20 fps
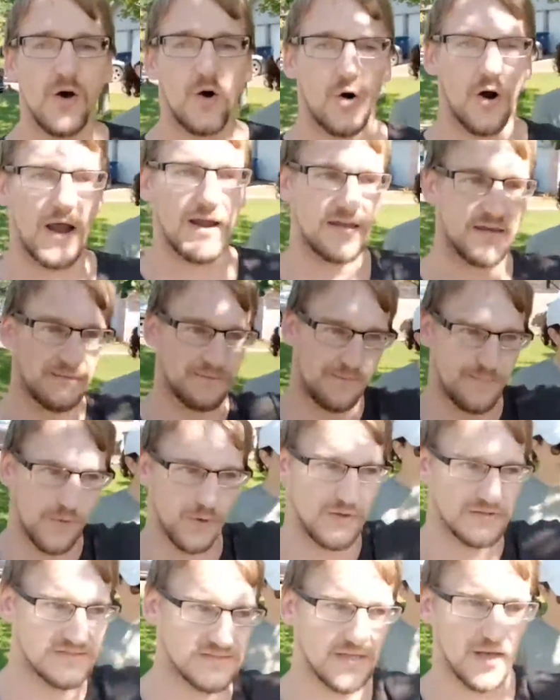or I can
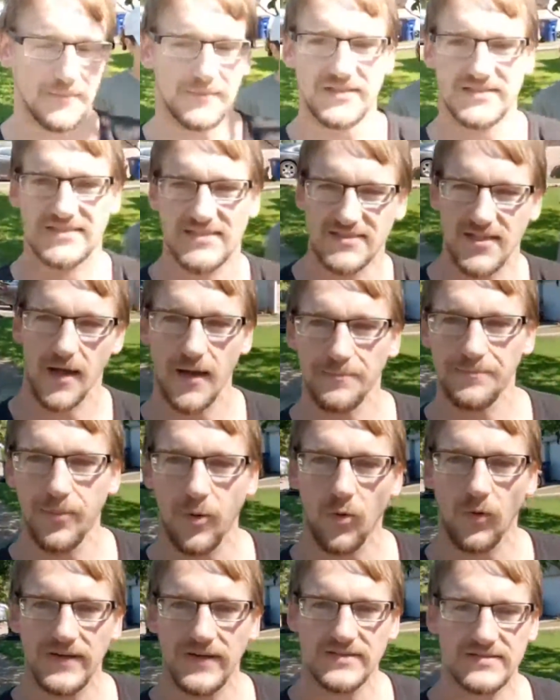put some as sub
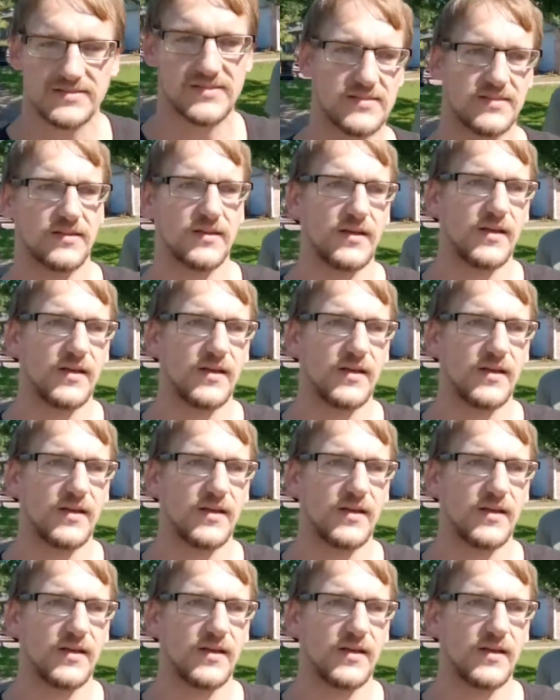points.